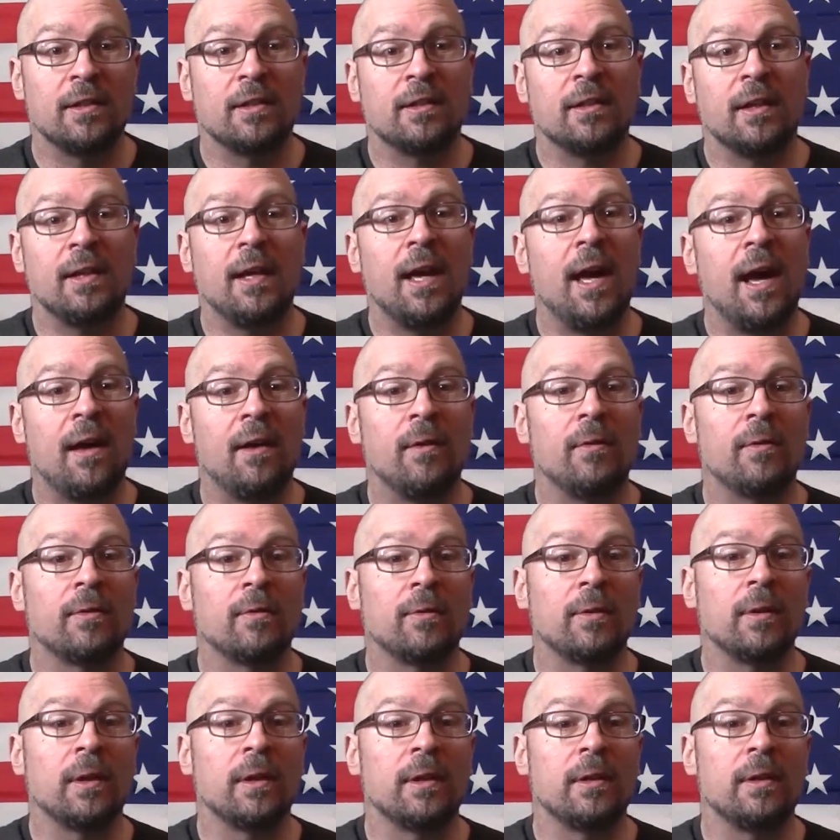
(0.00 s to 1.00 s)
say, yeah, it was
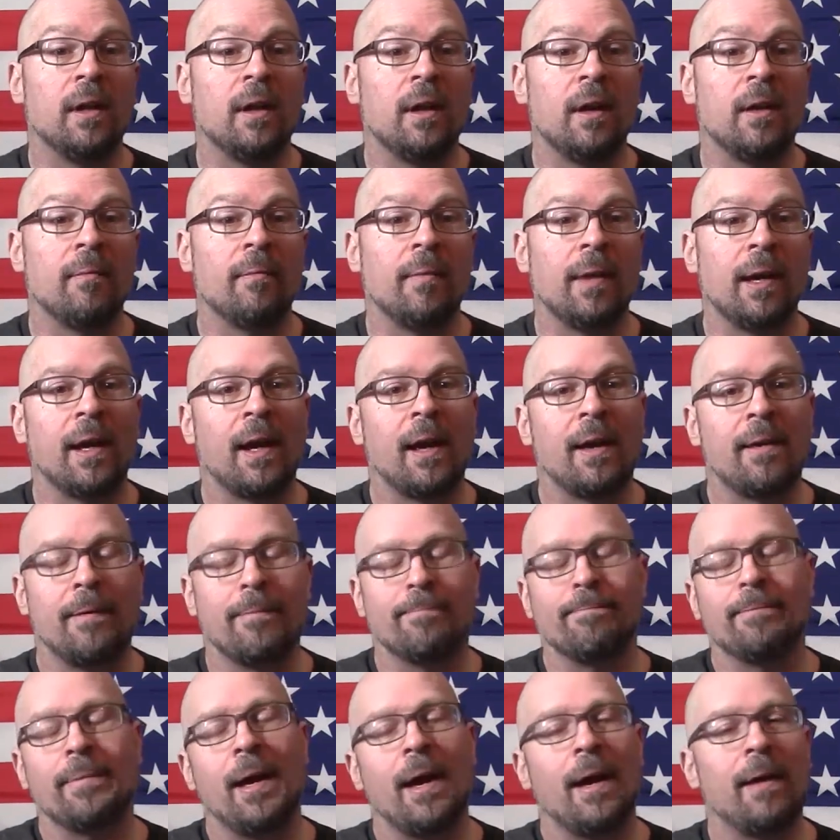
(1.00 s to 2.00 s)
really dumb, man,
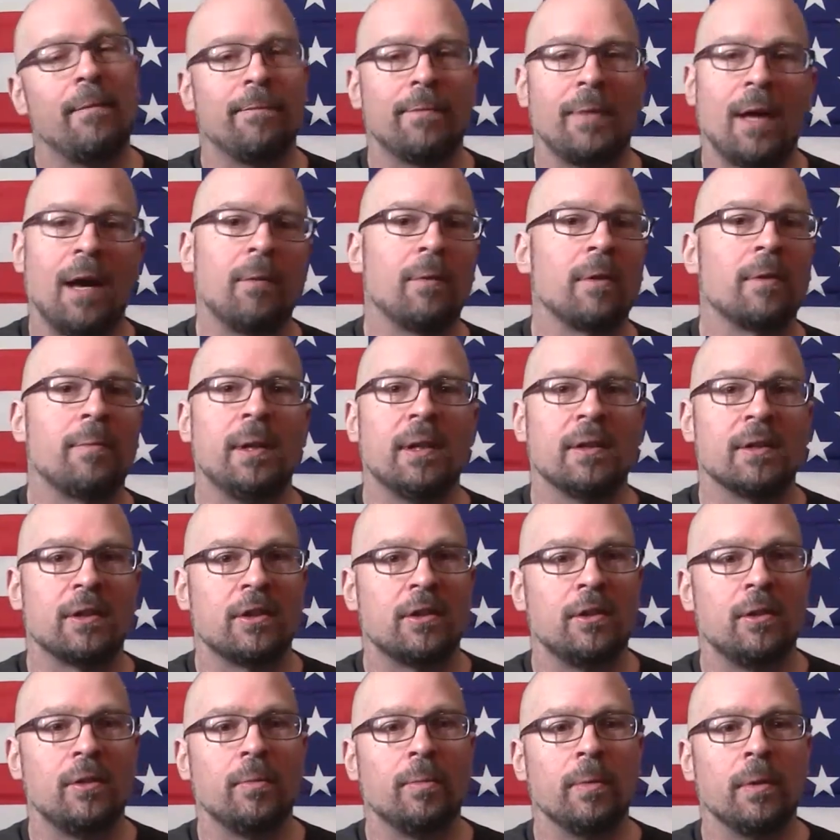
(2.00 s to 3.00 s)
I was being
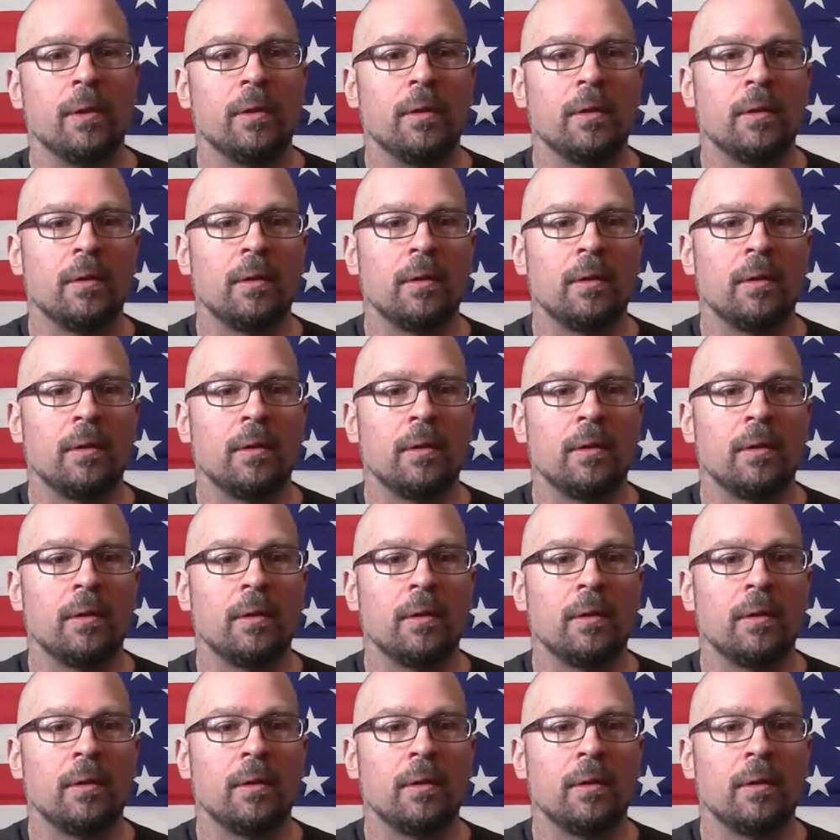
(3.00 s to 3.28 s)
stupid.